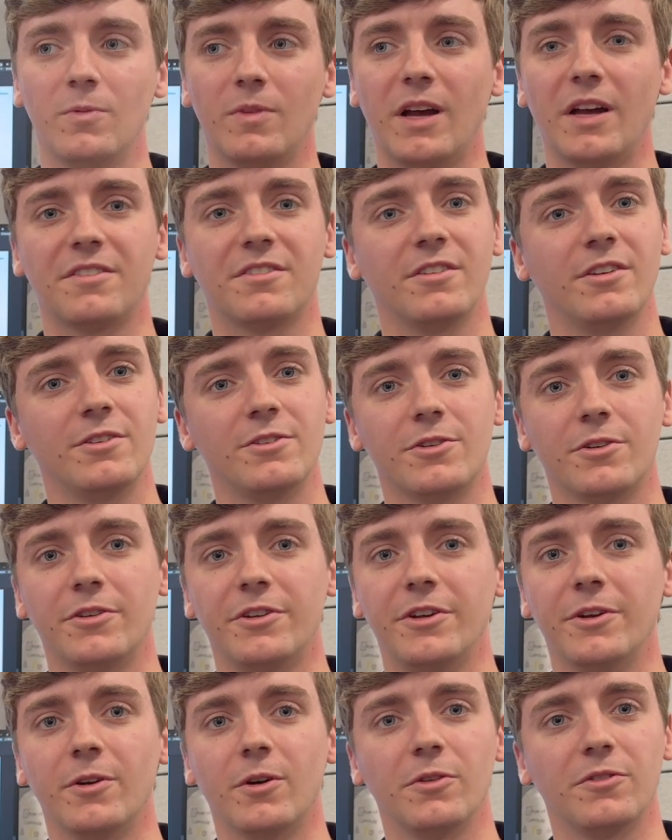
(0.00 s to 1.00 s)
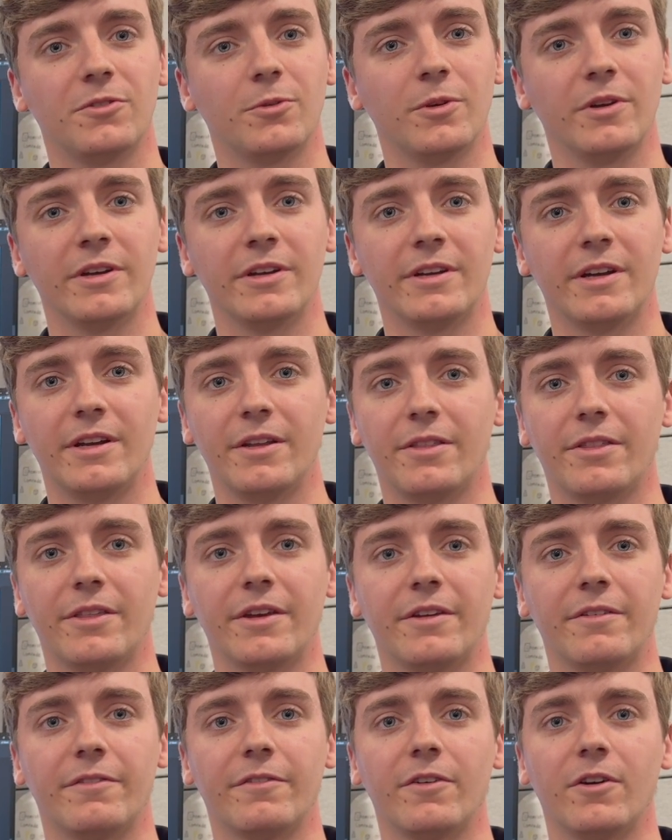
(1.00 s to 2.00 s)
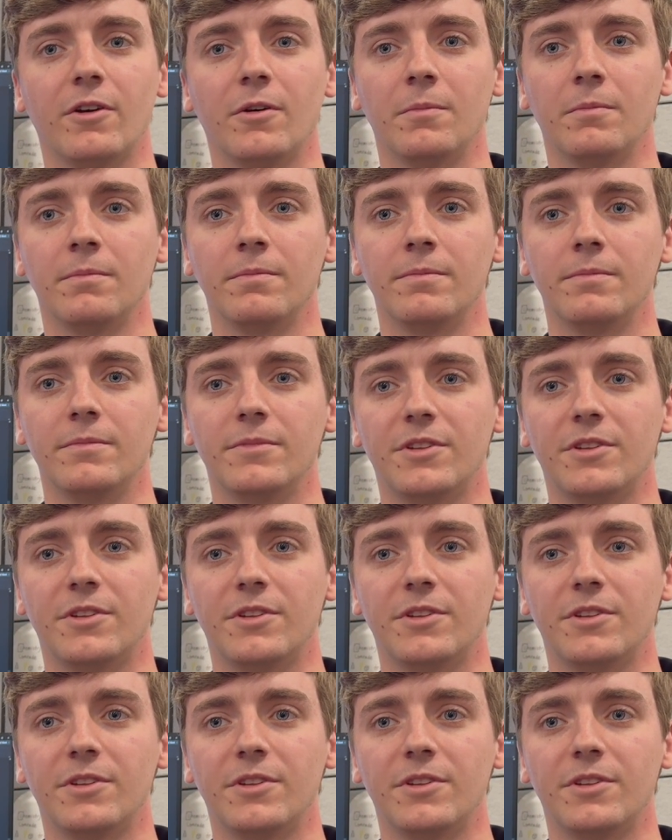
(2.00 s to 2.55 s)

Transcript: as an intern here, I was doing anything from